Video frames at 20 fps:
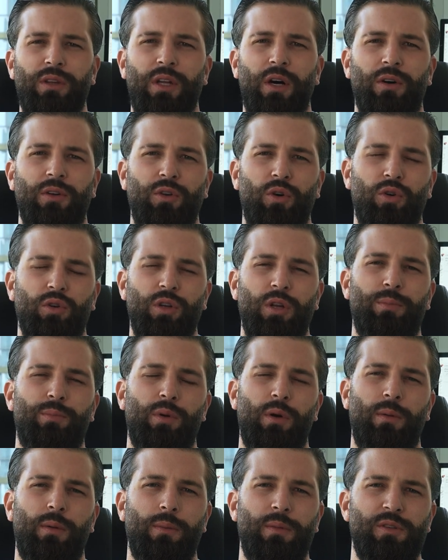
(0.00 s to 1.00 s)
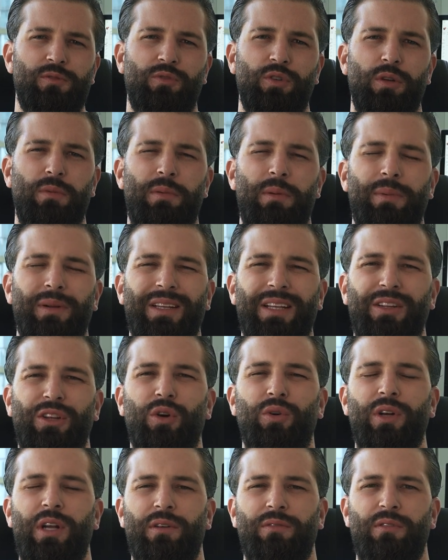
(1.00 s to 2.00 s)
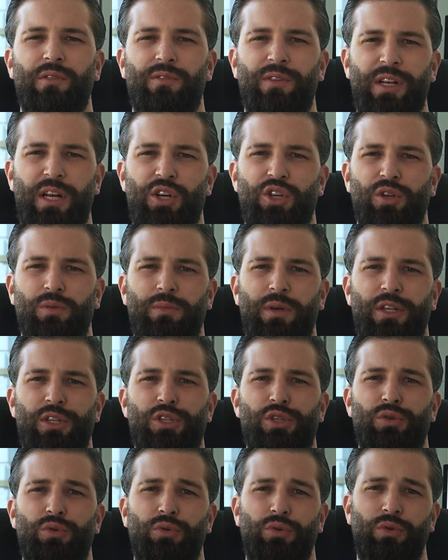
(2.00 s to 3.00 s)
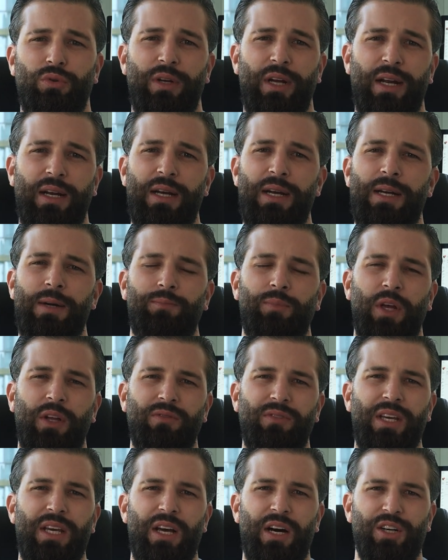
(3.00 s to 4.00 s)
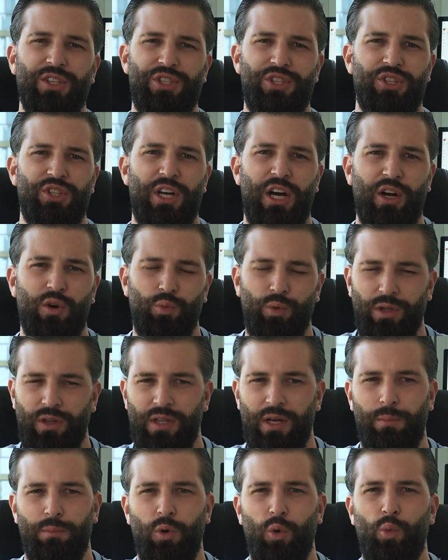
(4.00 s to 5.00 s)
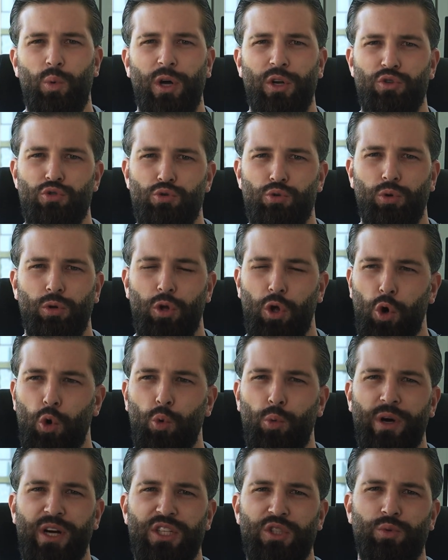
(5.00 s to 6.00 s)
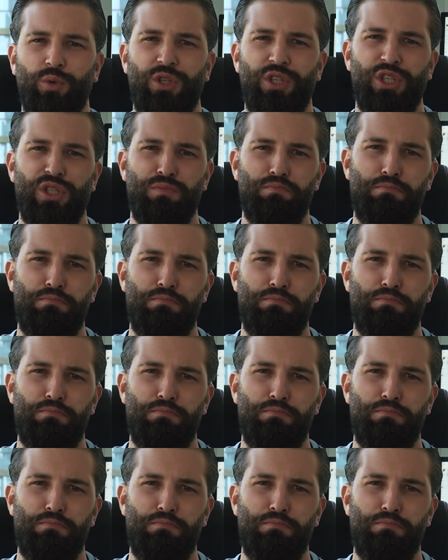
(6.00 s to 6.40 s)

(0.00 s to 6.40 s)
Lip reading: Now, the only problem is for the people that don't have the financial means to do that, and they are stuck with number one rule always, which is